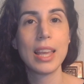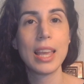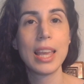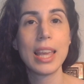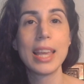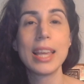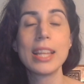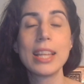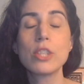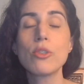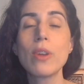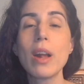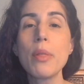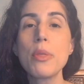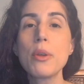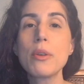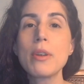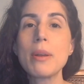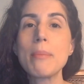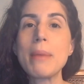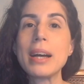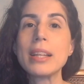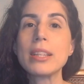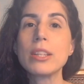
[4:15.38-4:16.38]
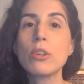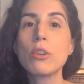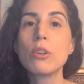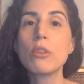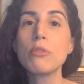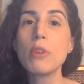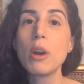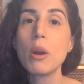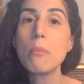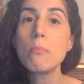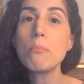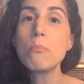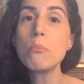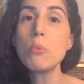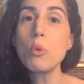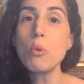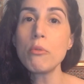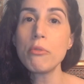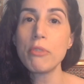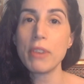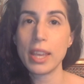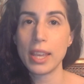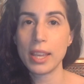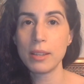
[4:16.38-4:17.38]
it's rather a matter of
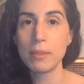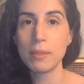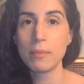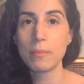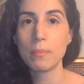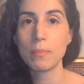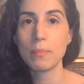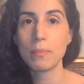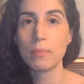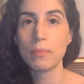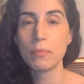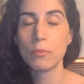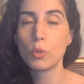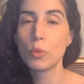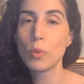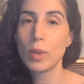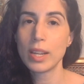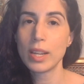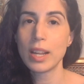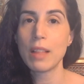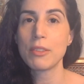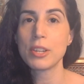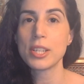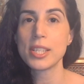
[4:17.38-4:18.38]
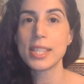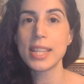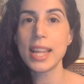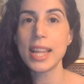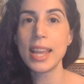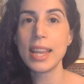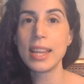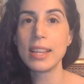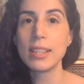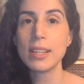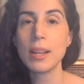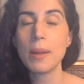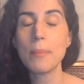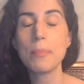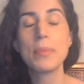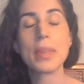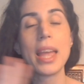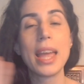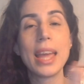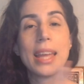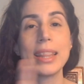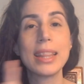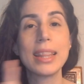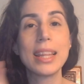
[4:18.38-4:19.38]
moving to another state
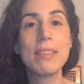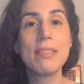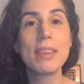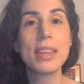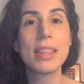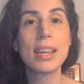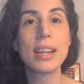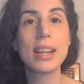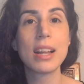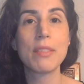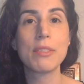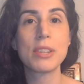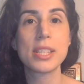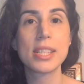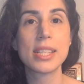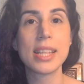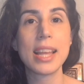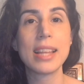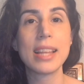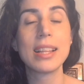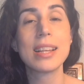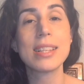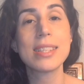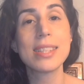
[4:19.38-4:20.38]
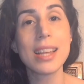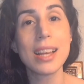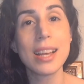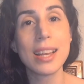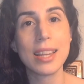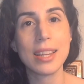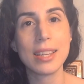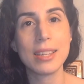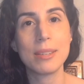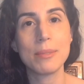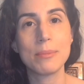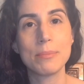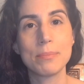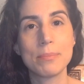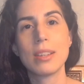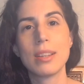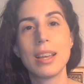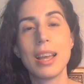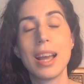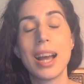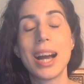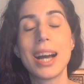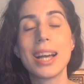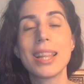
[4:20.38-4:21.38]
and leaving that other state aside.
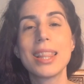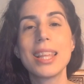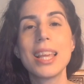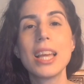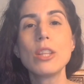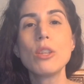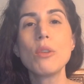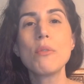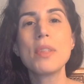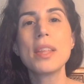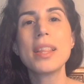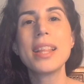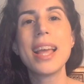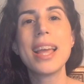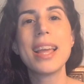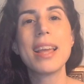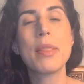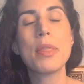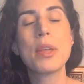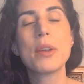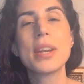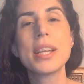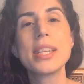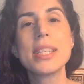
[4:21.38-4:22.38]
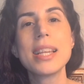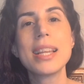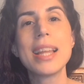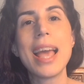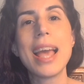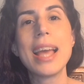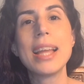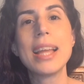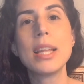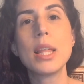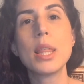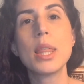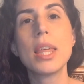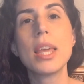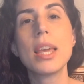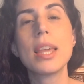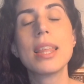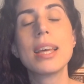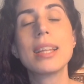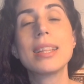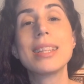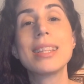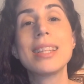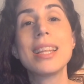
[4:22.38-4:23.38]
At the end of the day, there isn't anything
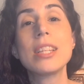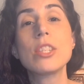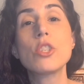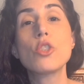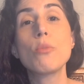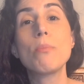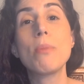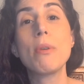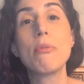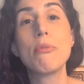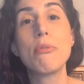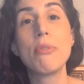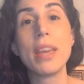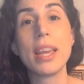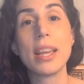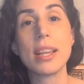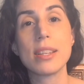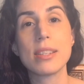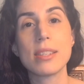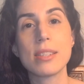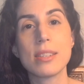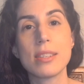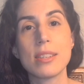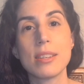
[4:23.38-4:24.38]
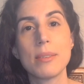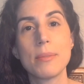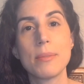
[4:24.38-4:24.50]
that needs to be fixed.